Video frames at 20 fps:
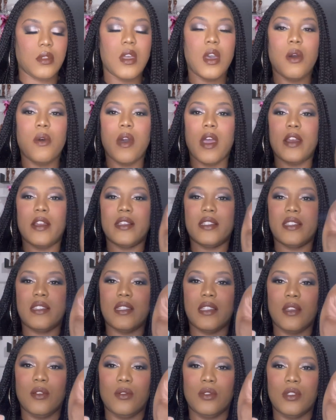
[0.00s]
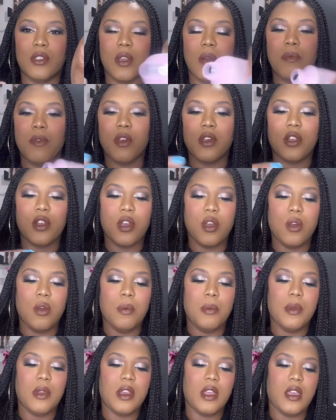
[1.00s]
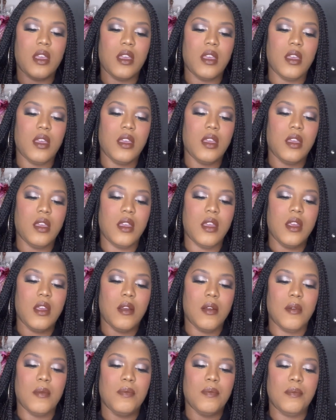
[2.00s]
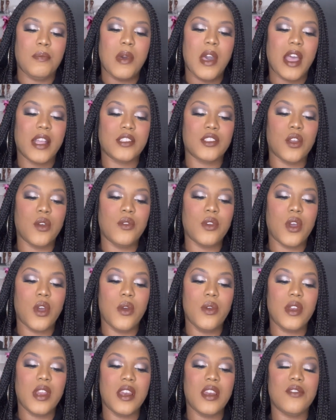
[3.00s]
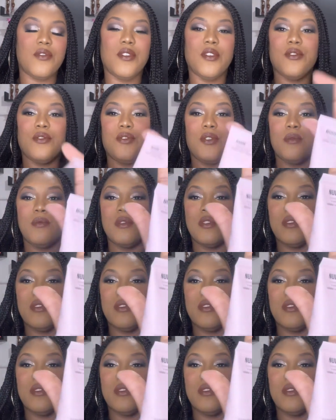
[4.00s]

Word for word: Oh, and it's sealed, so I'm not going to open it. But I don't own anything from